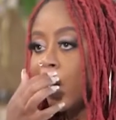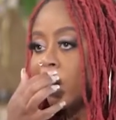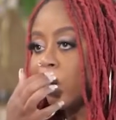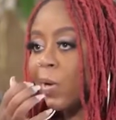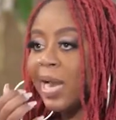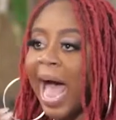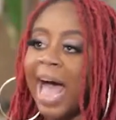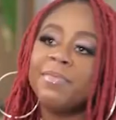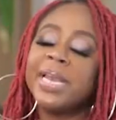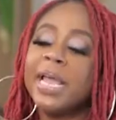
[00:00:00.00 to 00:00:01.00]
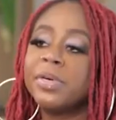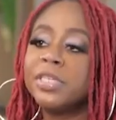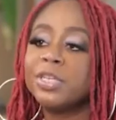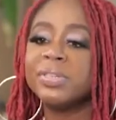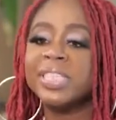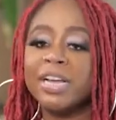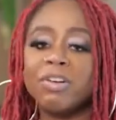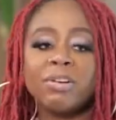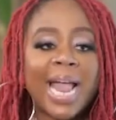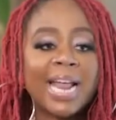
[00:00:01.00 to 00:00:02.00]
So what I've been able to do is get
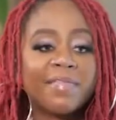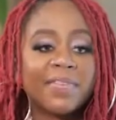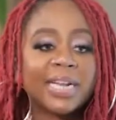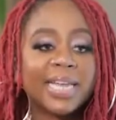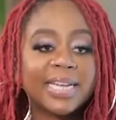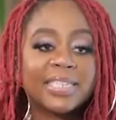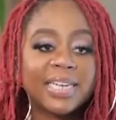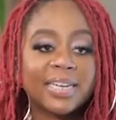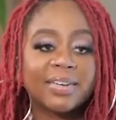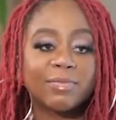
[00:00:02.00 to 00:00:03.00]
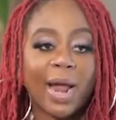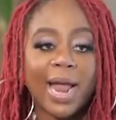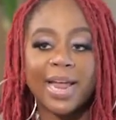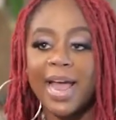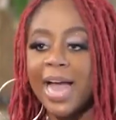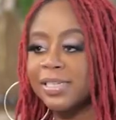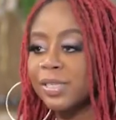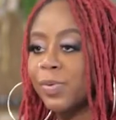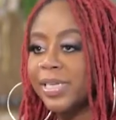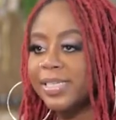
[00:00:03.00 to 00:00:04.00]
creative in the kitchen, right? I just
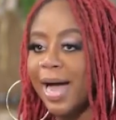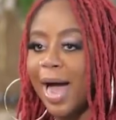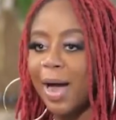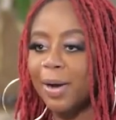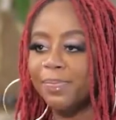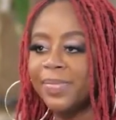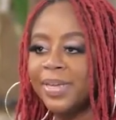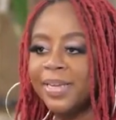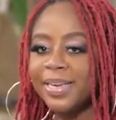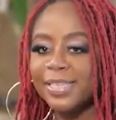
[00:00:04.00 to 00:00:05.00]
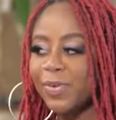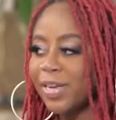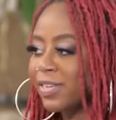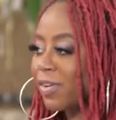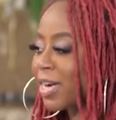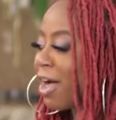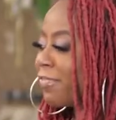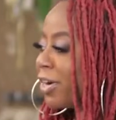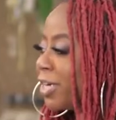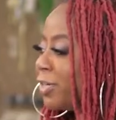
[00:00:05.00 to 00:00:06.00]
wanted to There's a restaurant. Y'all
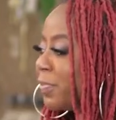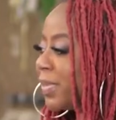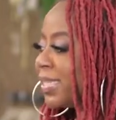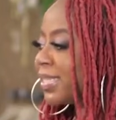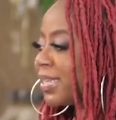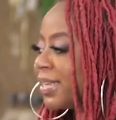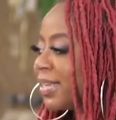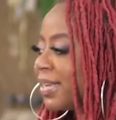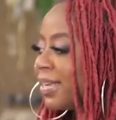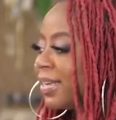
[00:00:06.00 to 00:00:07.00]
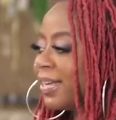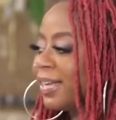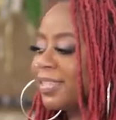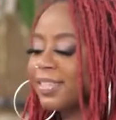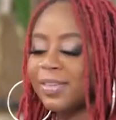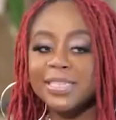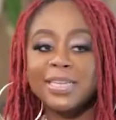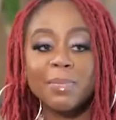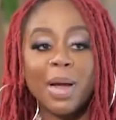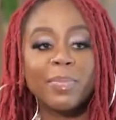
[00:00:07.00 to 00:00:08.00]
ever heard of Doomies? So I
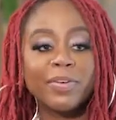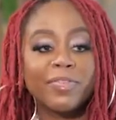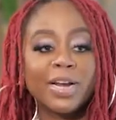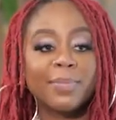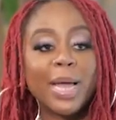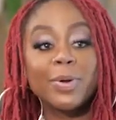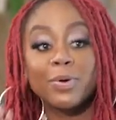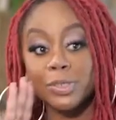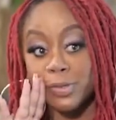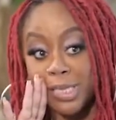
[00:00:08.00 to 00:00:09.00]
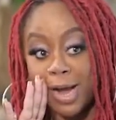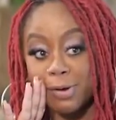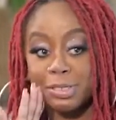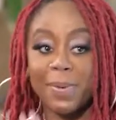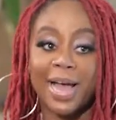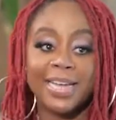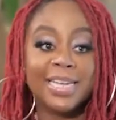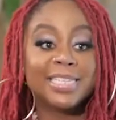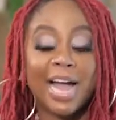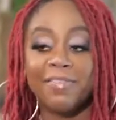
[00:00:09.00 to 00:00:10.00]
took my boyfriend. I'm like, we're going to a taco spot.
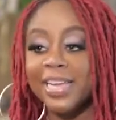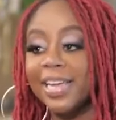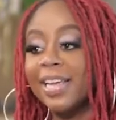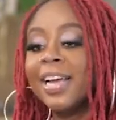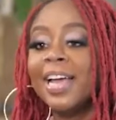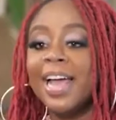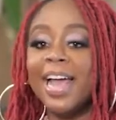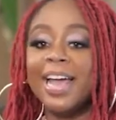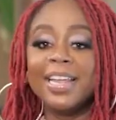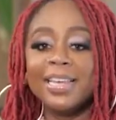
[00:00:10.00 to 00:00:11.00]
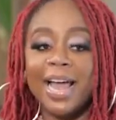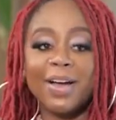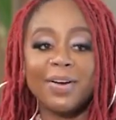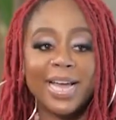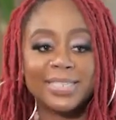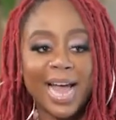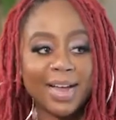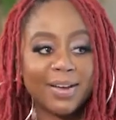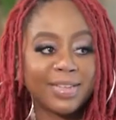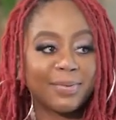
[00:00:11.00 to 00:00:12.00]
He's not vegan. And he like, okay,
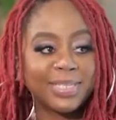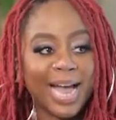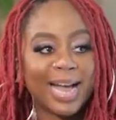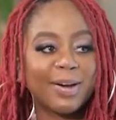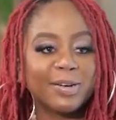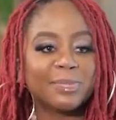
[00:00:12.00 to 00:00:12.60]
tacos. I want tacos.